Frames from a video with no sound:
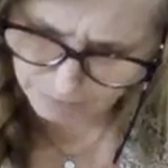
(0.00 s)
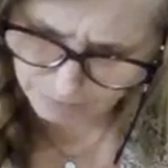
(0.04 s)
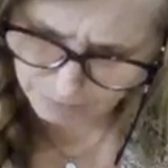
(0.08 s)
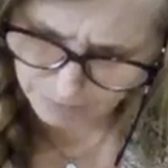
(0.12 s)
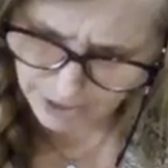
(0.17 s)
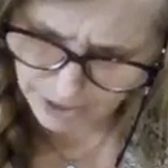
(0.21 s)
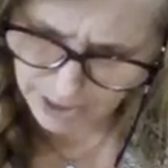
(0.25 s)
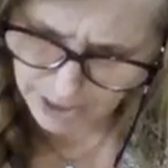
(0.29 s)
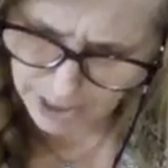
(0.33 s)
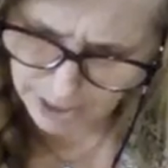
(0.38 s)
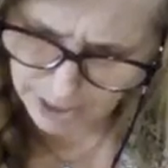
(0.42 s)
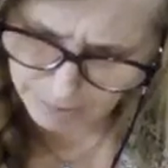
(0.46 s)

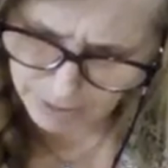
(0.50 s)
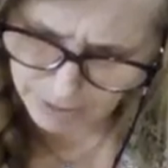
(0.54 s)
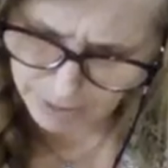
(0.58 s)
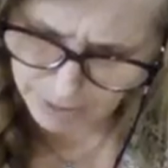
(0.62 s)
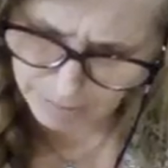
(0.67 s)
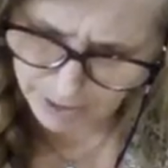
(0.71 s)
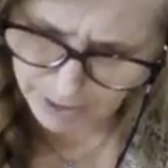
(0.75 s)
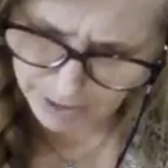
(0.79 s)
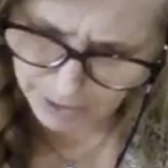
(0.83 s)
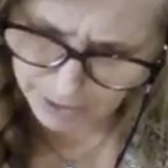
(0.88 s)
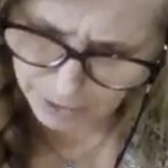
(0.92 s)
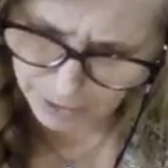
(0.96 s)
Yeah, I bent
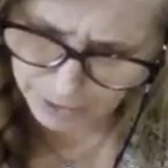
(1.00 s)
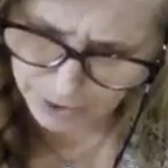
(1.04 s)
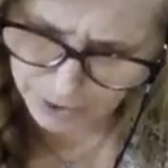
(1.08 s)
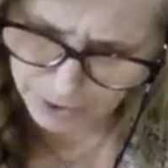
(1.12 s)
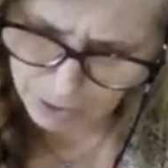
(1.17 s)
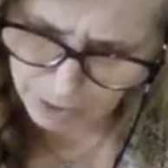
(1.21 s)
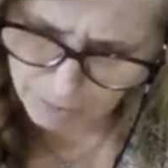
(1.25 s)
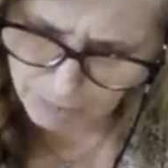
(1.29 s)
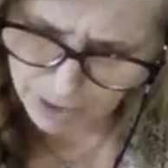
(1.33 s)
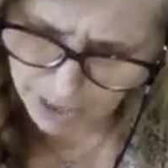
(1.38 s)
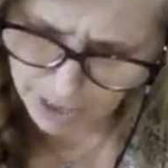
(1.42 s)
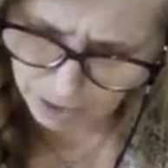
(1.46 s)
my little
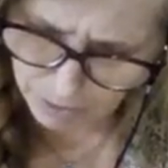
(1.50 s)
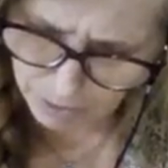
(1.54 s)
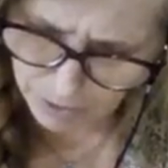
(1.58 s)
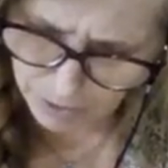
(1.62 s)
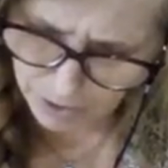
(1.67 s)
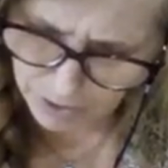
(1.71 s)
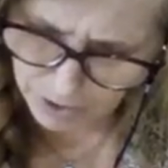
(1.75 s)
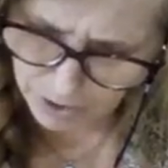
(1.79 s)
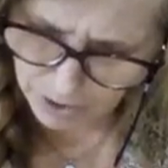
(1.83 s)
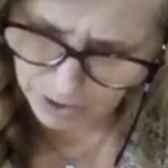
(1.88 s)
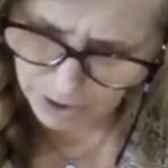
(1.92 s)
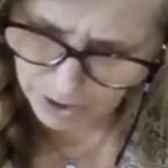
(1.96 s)
toe
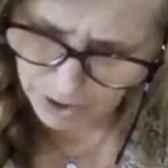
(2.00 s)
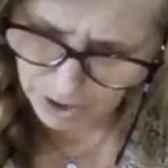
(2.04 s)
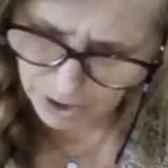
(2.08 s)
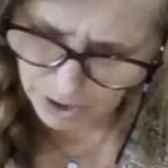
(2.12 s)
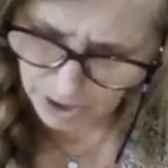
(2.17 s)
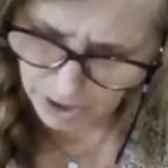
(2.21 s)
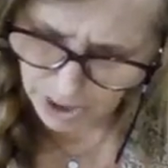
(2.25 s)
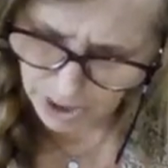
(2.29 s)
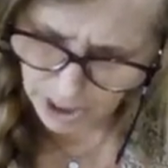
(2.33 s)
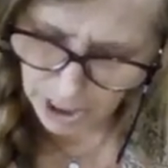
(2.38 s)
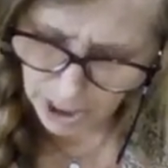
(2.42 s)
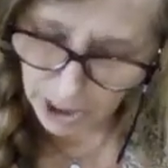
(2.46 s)
backwards.
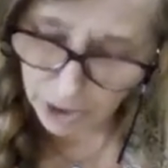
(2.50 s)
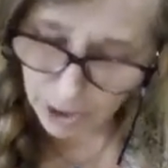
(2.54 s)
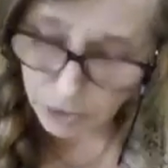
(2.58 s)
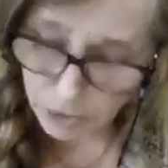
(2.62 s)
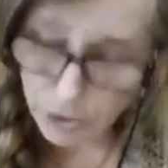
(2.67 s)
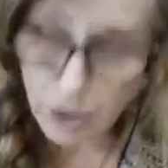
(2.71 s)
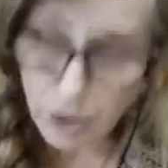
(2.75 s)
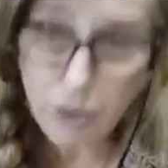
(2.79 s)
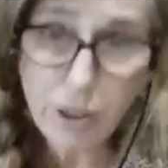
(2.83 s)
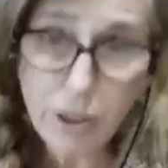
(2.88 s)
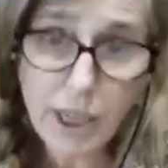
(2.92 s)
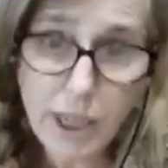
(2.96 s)

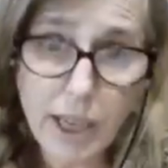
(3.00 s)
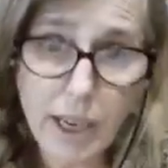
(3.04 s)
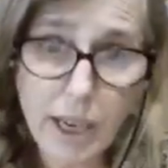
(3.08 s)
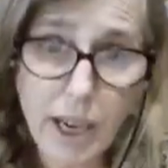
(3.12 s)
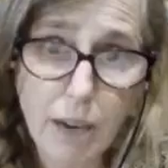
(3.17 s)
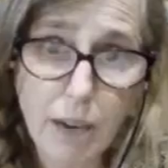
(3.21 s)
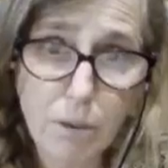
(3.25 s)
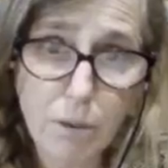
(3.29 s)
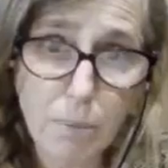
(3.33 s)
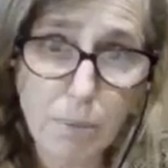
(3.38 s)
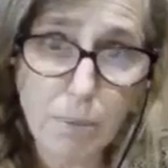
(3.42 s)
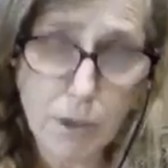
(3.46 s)
Jody and
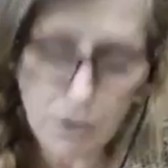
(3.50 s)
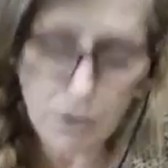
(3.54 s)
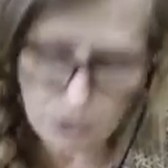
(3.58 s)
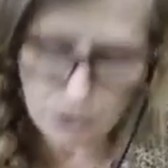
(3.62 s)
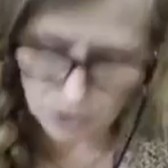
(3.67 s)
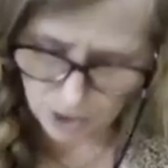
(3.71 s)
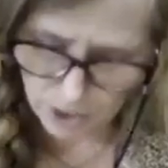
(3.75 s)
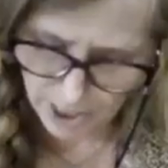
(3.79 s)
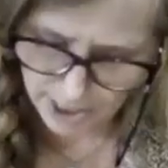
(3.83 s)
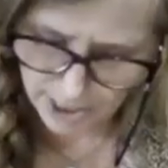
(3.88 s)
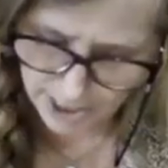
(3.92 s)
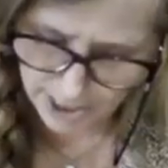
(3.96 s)
I were both
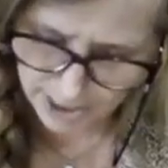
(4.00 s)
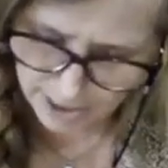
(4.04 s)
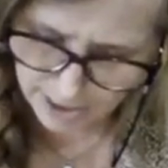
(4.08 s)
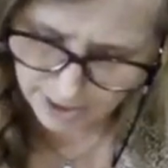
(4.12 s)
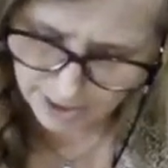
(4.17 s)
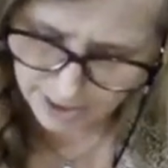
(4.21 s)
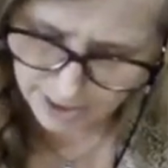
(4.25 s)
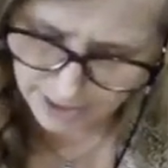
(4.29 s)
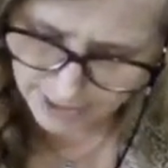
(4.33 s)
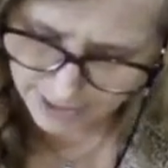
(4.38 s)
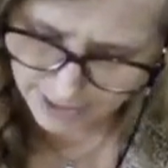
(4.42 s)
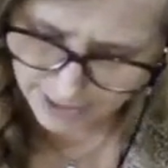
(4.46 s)
trying to
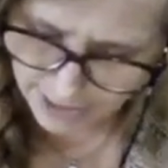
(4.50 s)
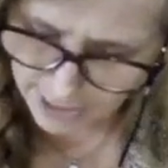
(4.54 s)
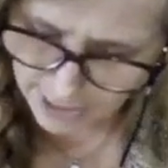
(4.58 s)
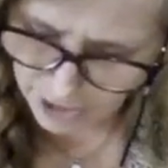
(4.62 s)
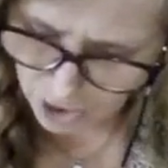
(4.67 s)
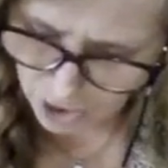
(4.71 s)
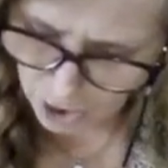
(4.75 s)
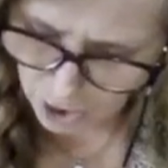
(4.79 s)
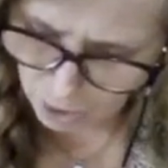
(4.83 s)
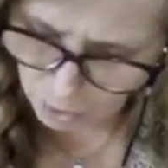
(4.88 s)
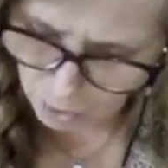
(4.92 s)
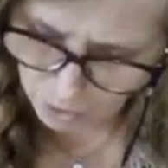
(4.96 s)

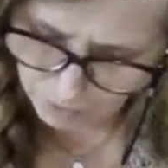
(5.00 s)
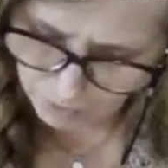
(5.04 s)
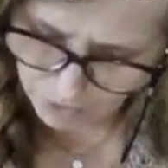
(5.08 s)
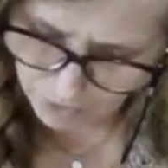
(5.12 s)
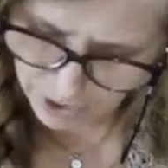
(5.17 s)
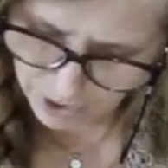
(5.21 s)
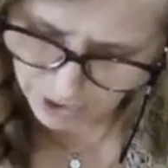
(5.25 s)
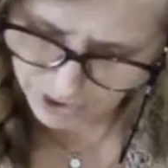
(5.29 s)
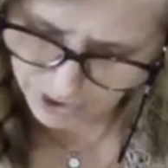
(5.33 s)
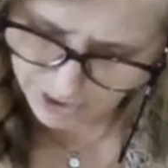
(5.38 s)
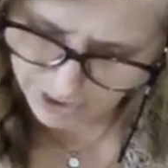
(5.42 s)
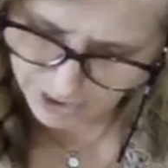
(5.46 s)
catch hold of
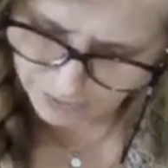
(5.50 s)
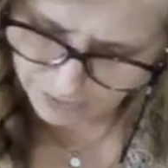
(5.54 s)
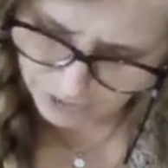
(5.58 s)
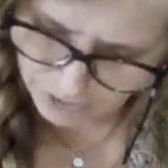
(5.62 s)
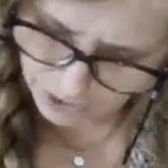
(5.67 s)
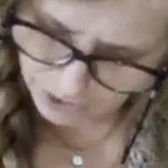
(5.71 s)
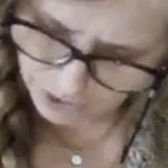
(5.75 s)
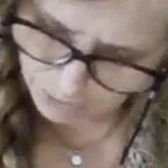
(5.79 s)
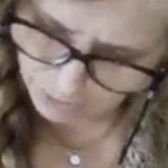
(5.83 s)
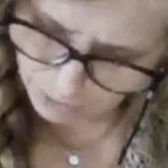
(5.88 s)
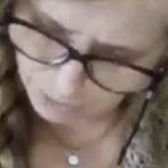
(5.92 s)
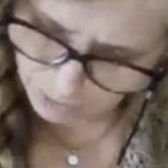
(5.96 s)
ourselves
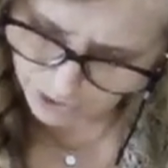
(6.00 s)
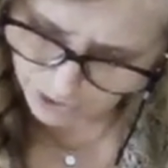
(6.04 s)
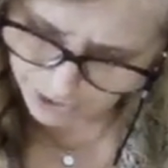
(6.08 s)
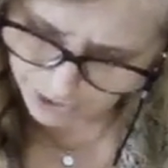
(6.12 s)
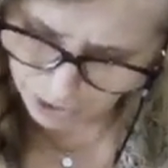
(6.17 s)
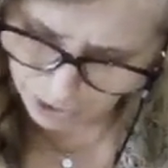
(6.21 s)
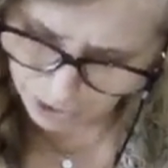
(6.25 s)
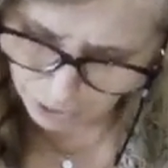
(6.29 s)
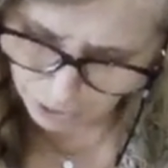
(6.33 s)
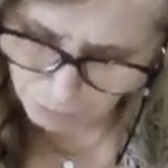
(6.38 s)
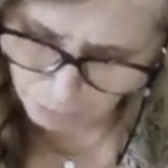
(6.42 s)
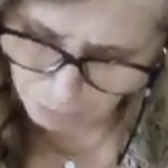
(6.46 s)
this morning.
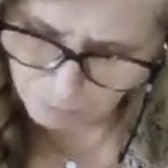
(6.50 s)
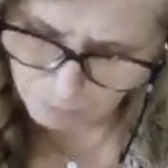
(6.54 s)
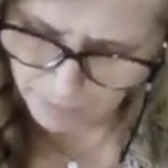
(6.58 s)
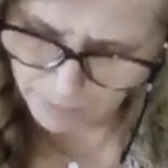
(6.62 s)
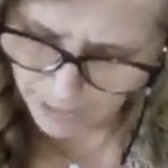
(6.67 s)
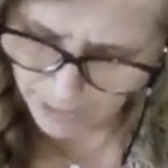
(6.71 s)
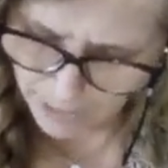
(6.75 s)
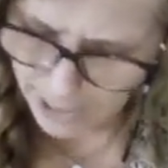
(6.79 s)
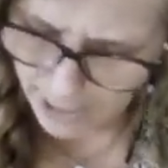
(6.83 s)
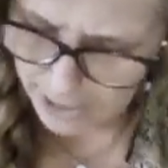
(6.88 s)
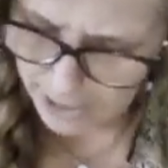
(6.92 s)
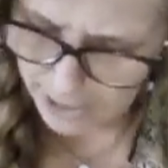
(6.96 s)
Don't
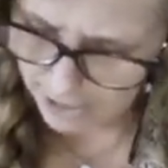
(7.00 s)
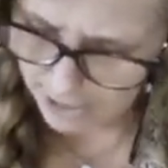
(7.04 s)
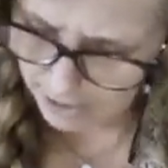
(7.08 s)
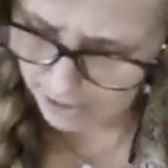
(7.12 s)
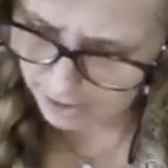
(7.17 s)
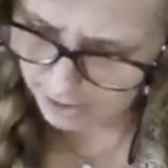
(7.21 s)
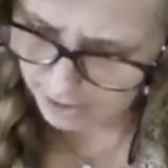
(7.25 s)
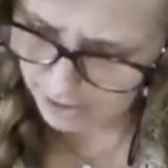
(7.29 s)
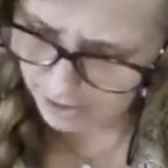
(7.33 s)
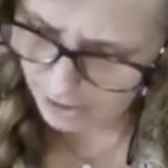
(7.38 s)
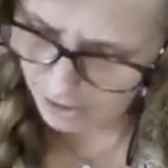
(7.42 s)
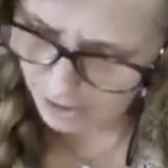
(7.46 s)
panic.
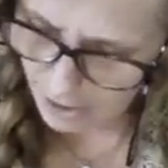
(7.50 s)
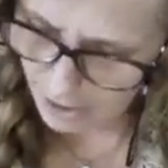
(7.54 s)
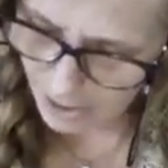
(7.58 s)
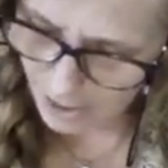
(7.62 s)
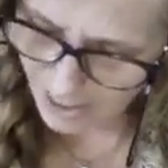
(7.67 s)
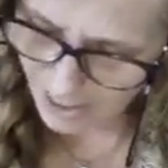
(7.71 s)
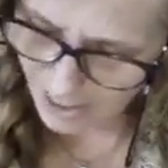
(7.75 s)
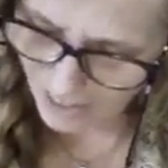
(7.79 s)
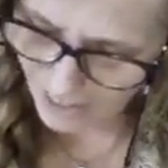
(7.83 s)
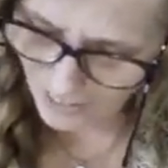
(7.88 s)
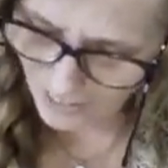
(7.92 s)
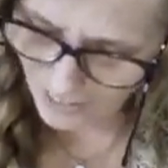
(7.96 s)

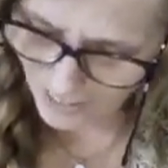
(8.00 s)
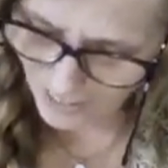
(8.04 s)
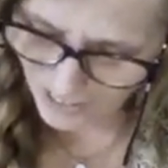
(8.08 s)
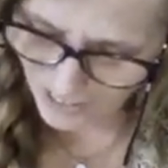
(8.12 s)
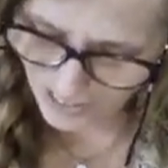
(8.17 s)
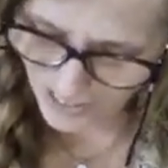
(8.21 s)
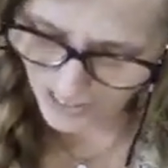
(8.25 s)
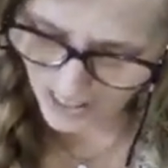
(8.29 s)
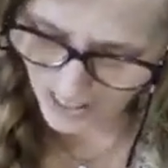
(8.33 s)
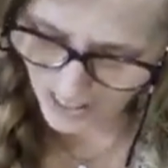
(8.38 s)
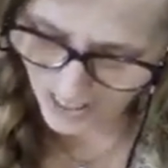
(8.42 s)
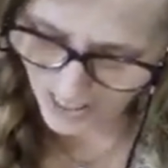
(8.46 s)
Every little
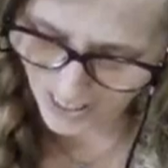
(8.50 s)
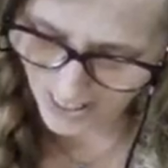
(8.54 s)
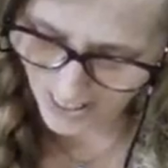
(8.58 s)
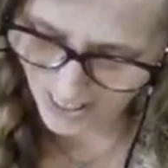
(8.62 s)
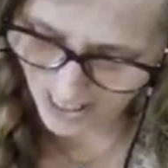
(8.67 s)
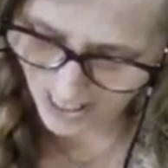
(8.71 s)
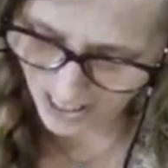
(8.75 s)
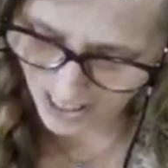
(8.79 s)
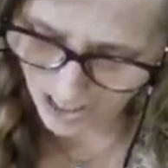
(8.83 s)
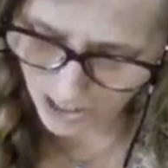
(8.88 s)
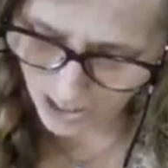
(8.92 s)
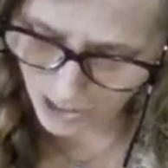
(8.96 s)
thing is
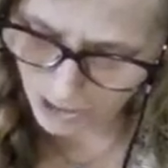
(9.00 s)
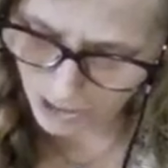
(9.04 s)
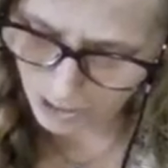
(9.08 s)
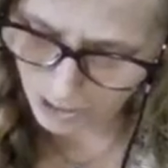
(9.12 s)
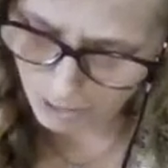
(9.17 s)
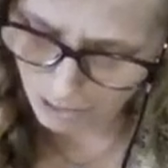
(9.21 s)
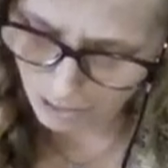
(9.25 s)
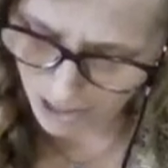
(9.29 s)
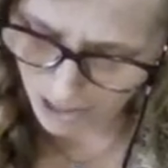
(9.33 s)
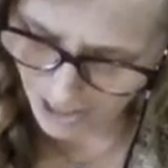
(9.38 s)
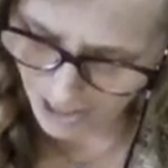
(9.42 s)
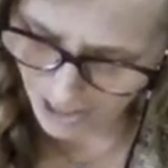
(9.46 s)
all
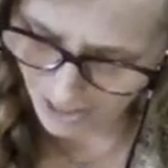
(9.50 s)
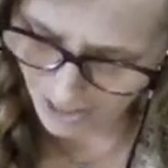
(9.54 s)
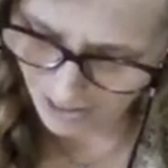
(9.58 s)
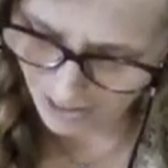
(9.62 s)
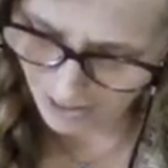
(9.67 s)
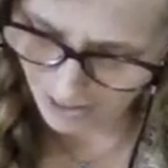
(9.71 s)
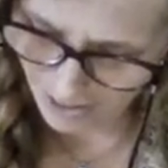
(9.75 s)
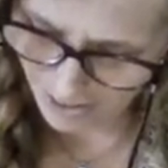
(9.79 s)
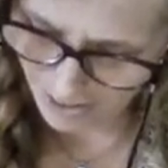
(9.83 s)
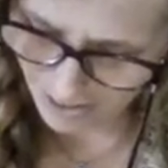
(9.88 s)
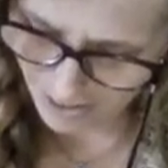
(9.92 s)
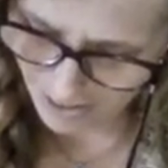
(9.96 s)

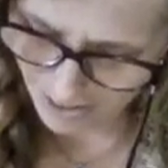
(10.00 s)
right.